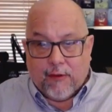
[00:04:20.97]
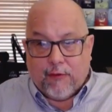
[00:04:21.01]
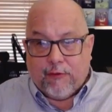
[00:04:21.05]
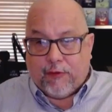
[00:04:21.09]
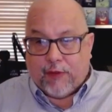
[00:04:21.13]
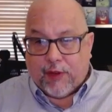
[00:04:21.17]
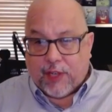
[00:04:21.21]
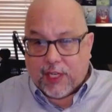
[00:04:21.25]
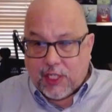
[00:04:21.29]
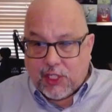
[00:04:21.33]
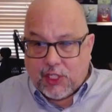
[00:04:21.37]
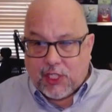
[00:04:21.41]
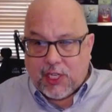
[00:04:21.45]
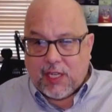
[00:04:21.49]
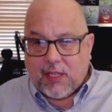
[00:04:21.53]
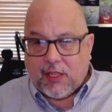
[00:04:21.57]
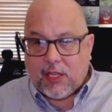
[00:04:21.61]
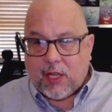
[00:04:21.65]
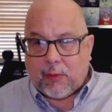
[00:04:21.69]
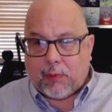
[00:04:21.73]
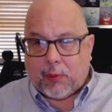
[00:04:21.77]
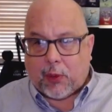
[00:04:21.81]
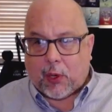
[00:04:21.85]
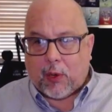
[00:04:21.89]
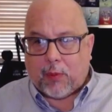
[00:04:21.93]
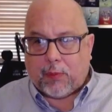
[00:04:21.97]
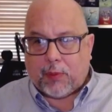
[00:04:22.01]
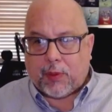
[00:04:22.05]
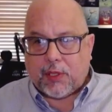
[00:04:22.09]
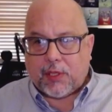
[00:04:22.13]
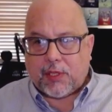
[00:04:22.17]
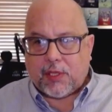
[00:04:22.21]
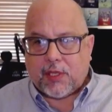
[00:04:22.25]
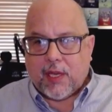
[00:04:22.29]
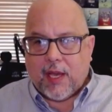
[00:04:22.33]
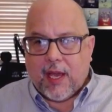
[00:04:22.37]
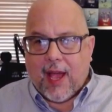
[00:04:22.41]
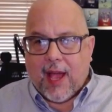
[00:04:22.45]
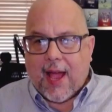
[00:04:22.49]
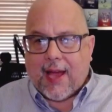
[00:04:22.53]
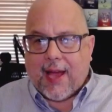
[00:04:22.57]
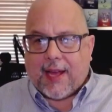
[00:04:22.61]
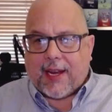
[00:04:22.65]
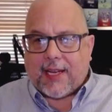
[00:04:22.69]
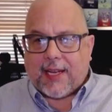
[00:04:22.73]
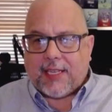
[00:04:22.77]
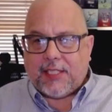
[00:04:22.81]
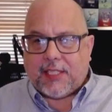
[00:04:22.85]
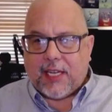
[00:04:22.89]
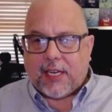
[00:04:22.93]
finishing their purpose and
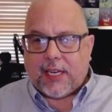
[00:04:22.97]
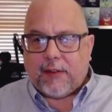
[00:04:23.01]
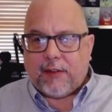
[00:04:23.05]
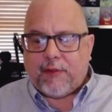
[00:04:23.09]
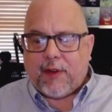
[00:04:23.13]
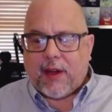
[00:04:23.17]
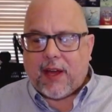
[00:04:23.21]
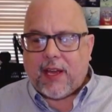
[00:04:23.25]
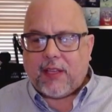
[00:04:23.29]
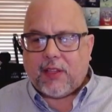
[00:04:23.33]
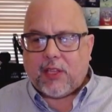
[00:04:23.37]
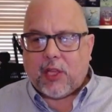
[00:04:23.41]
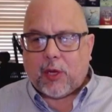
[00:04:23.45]
identifying